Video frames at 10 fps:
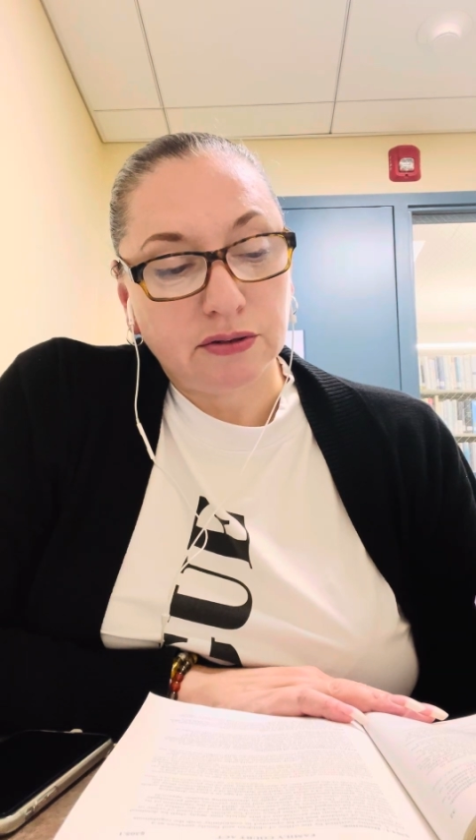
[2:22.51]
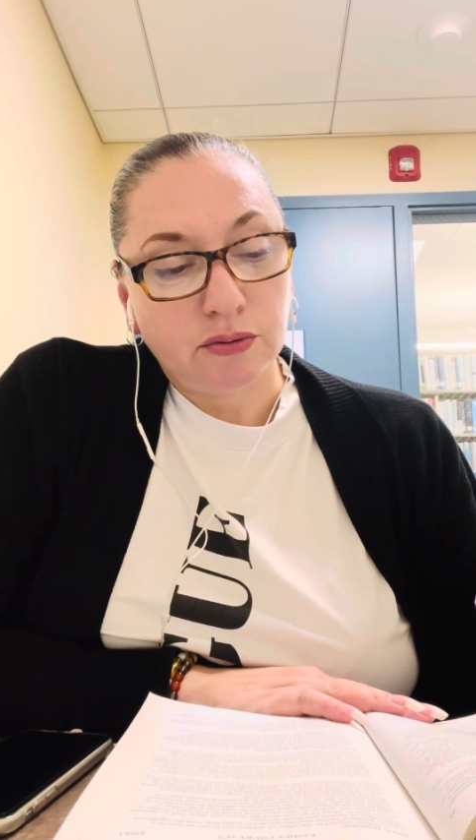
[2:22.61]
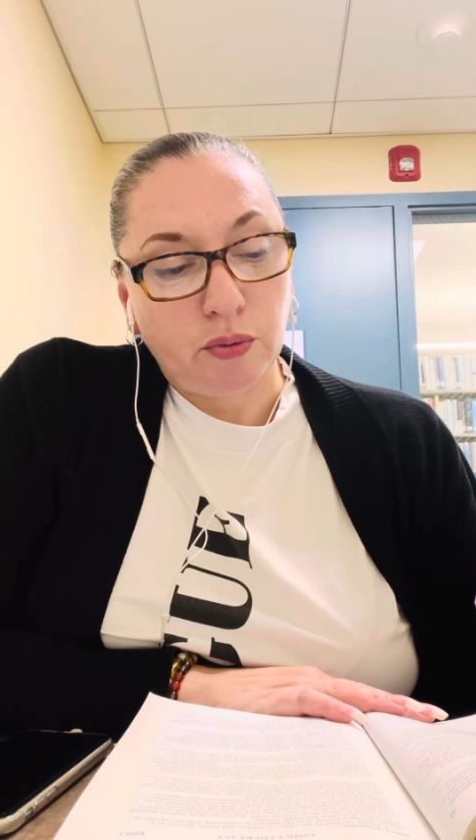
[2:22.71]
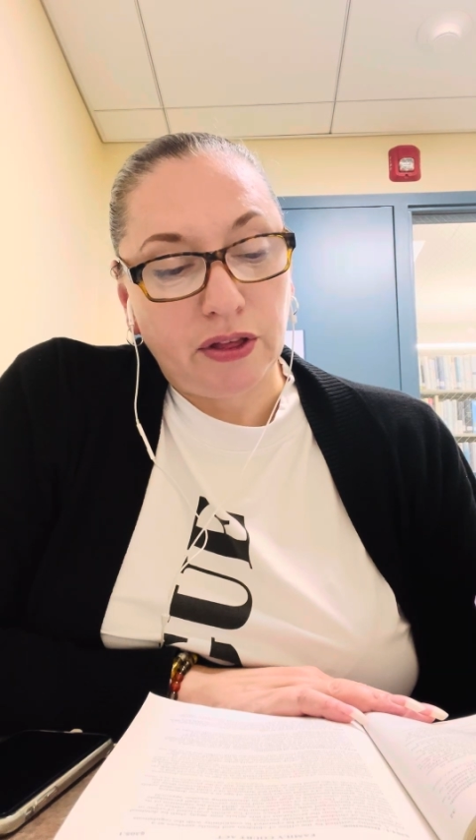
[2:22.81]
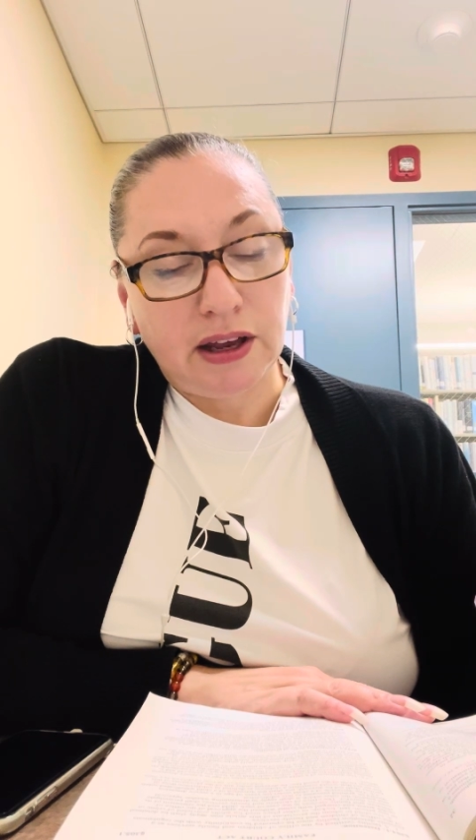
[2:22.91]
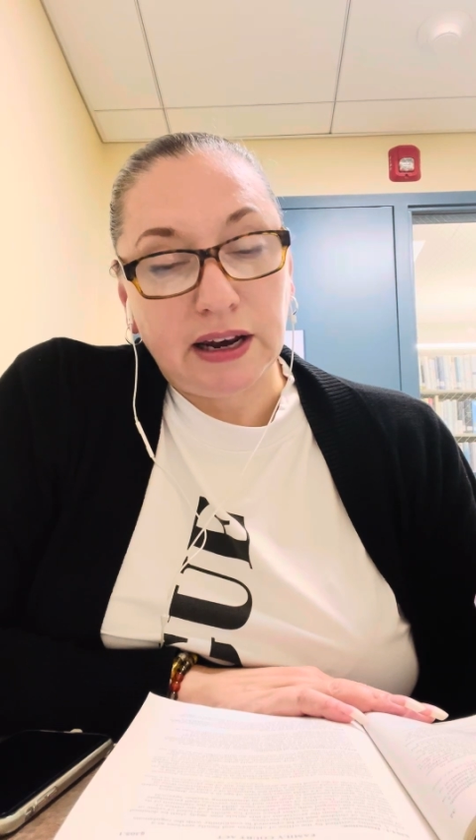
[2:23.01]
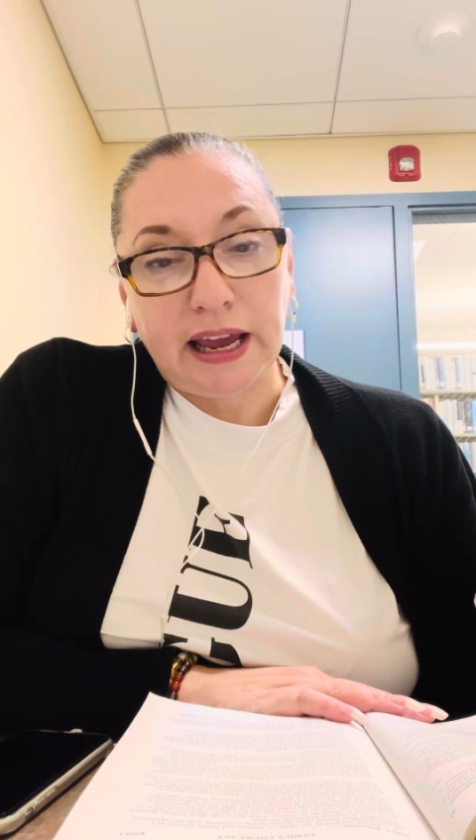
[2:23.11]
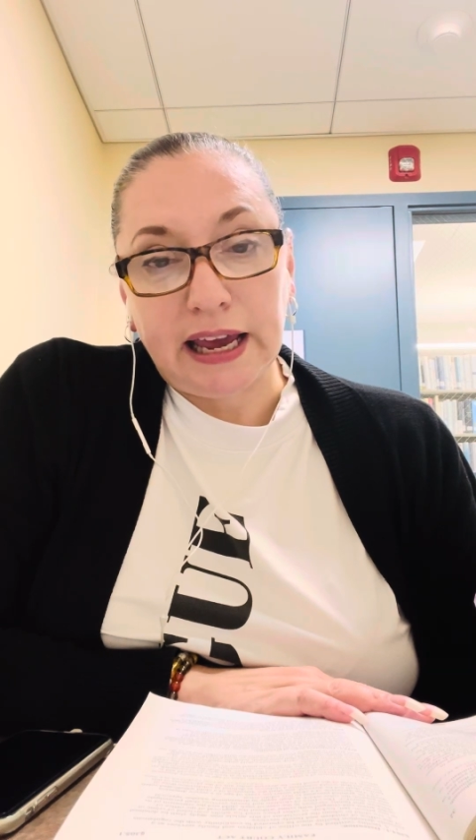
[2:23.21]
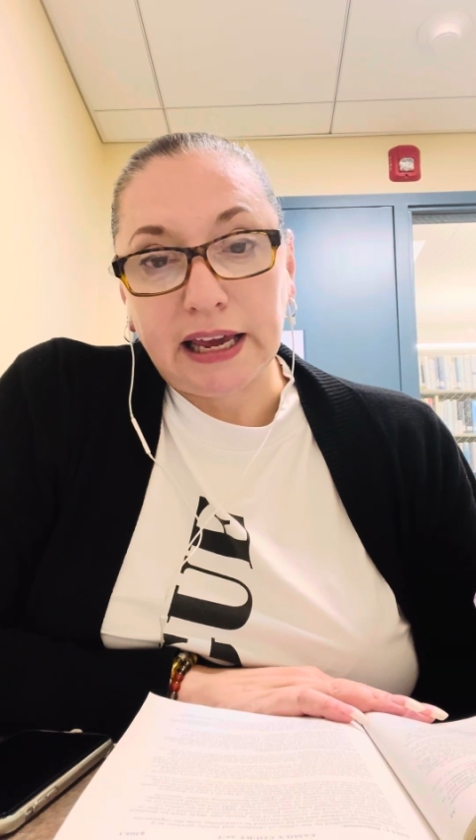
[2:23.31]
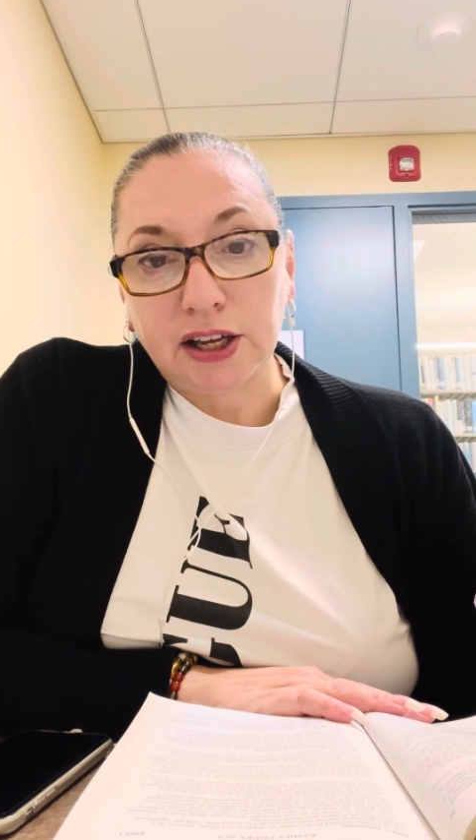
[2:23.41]
within
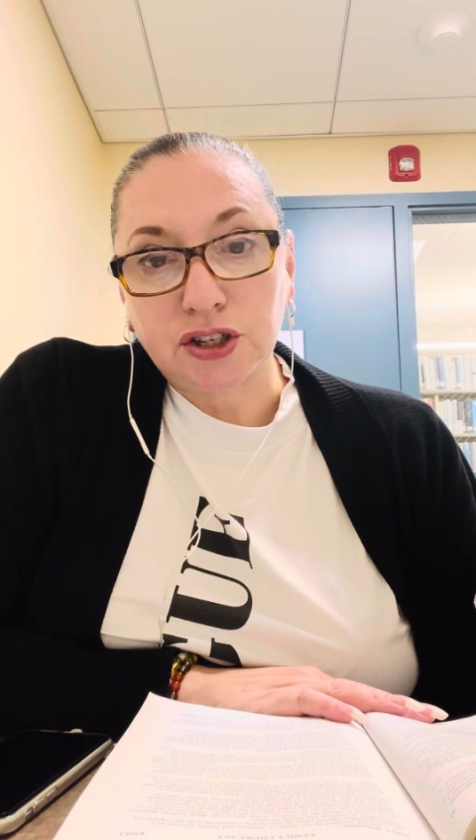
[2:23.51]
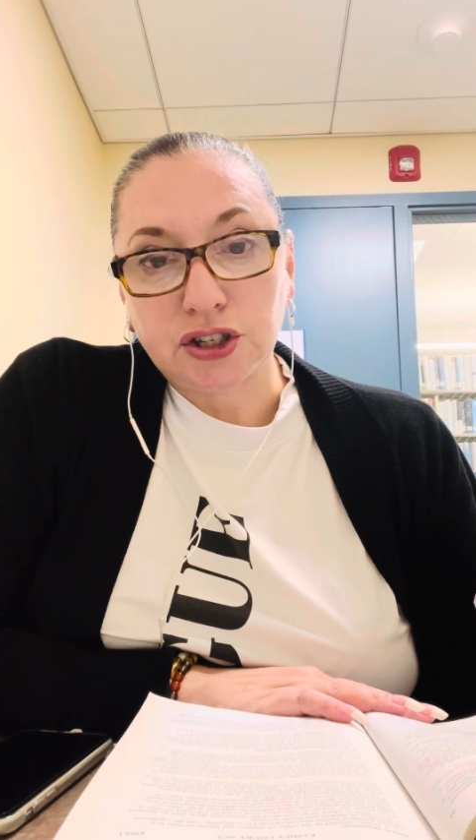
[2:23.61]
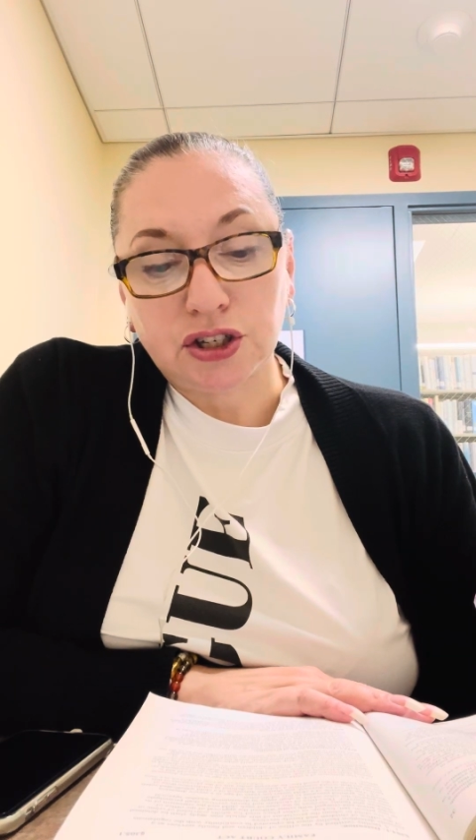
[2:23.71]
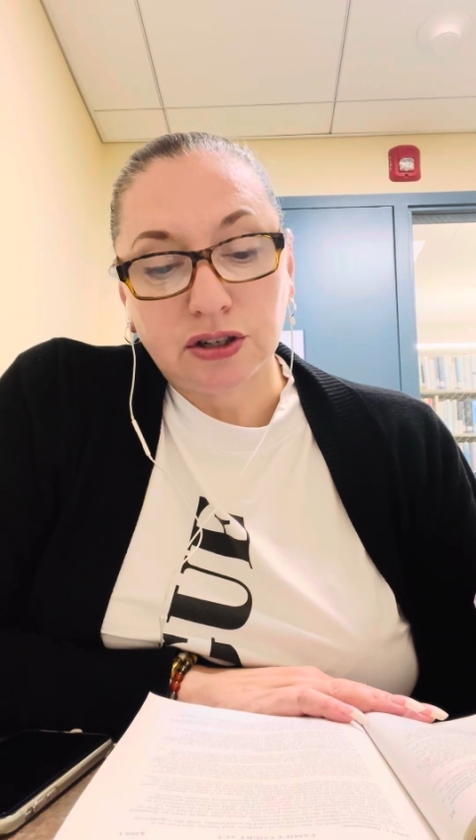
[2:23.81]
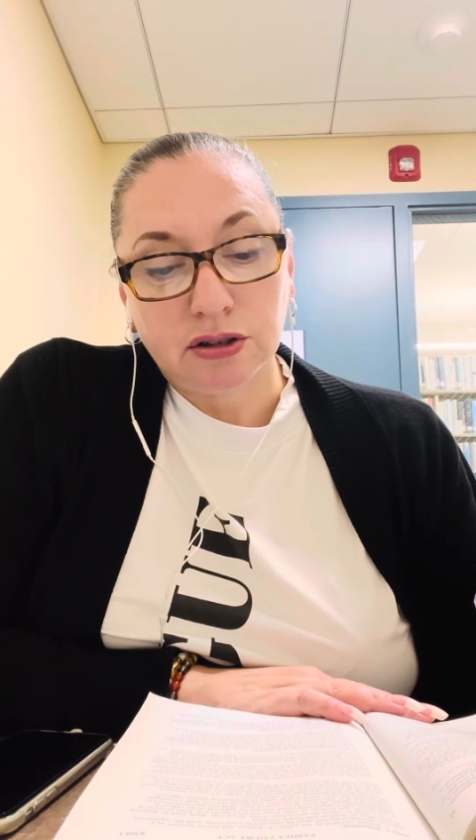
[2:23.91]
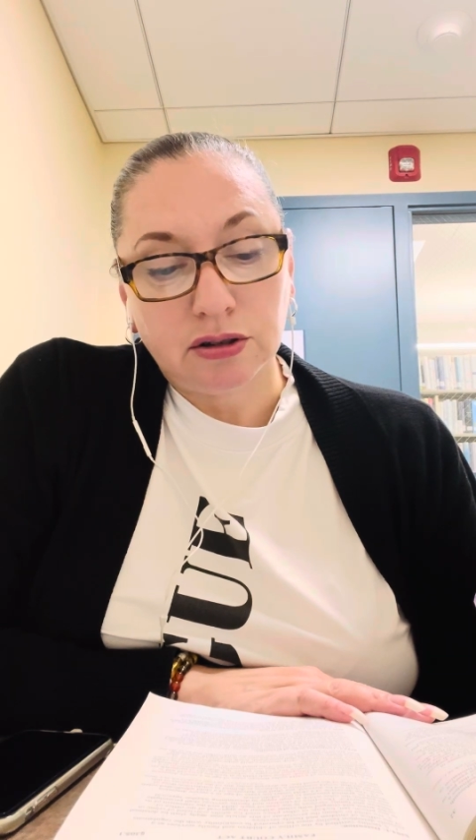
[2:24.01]
age